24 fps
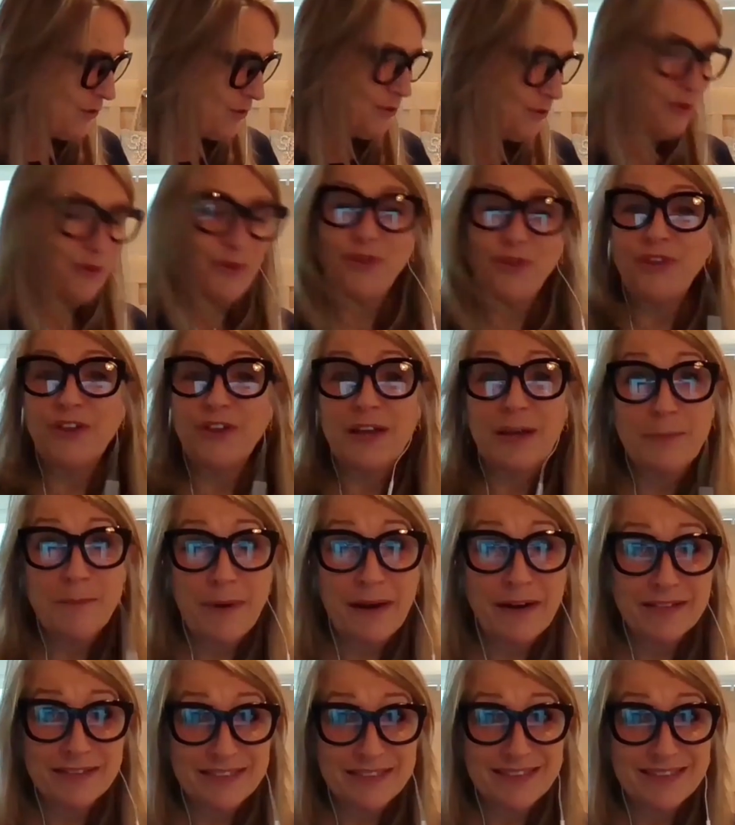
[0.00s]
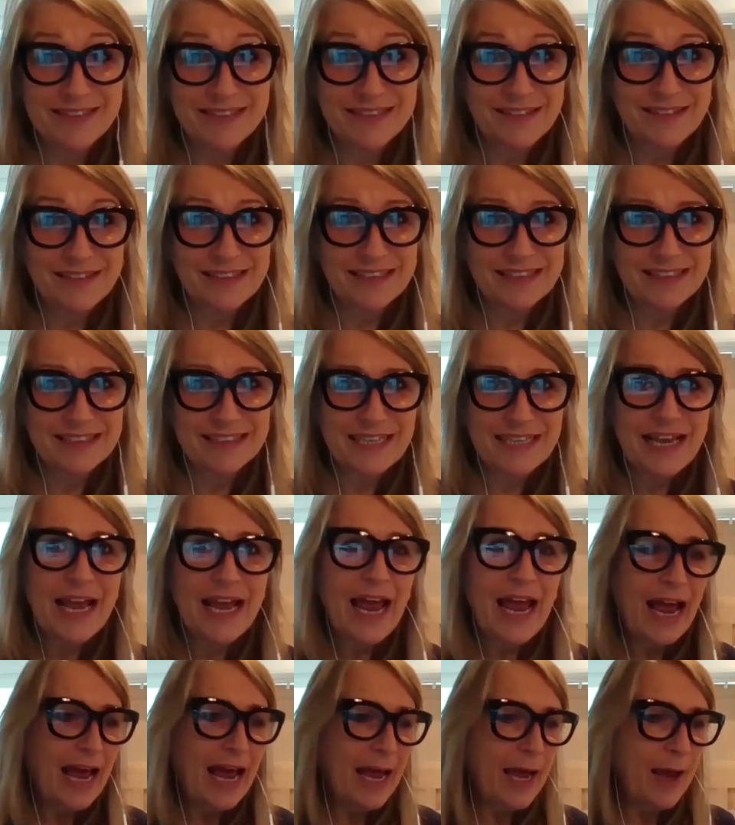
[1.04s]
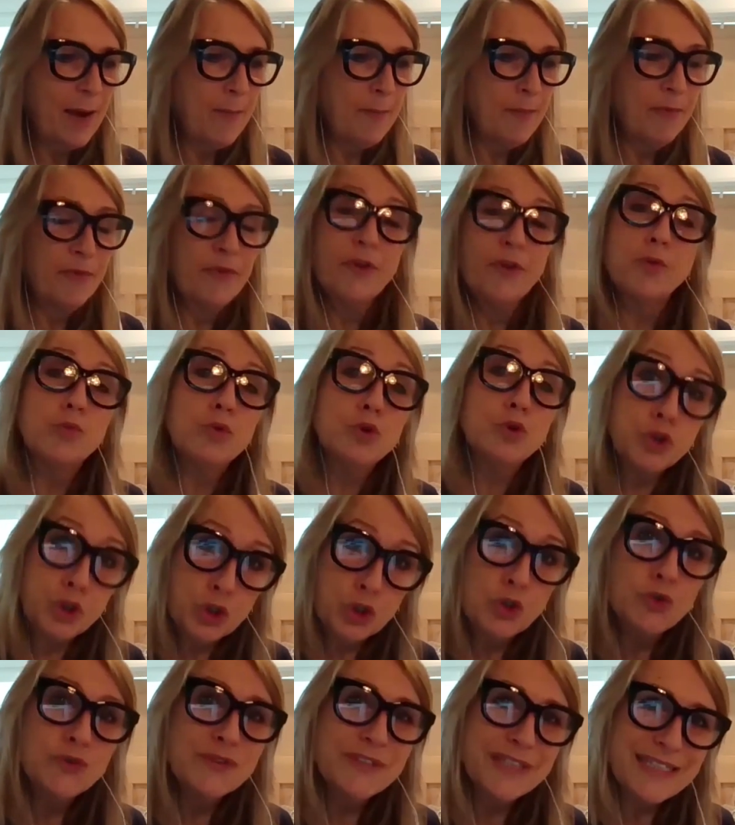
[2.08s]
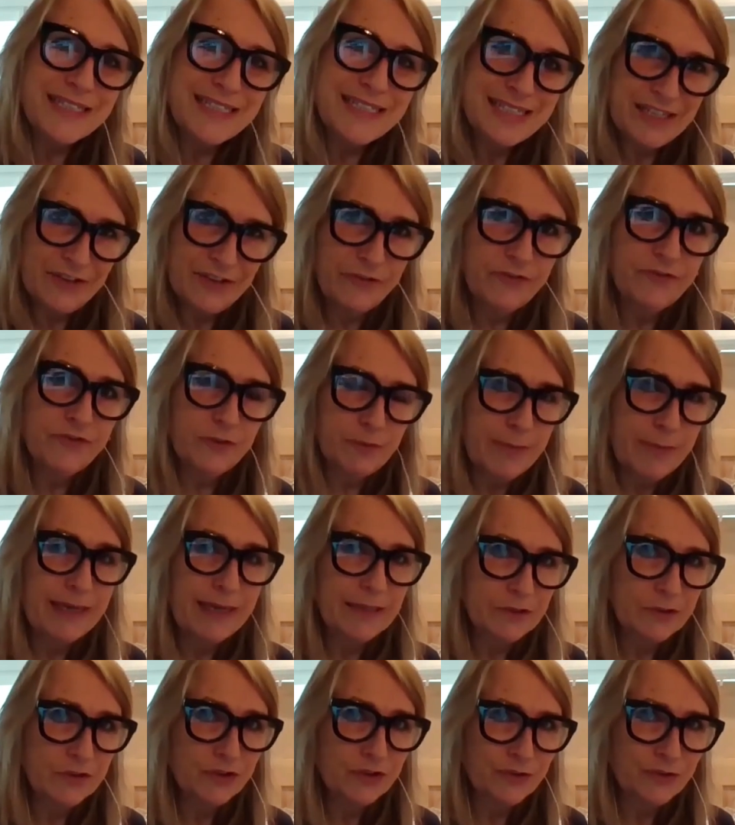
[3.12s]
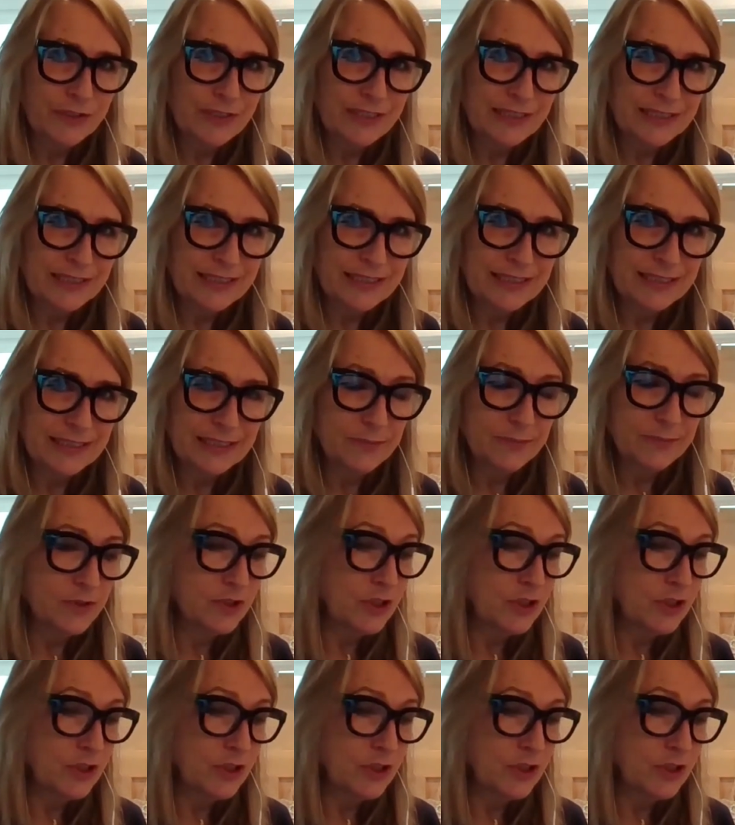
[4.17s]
on the comparison sites, that will use a different medical screening system.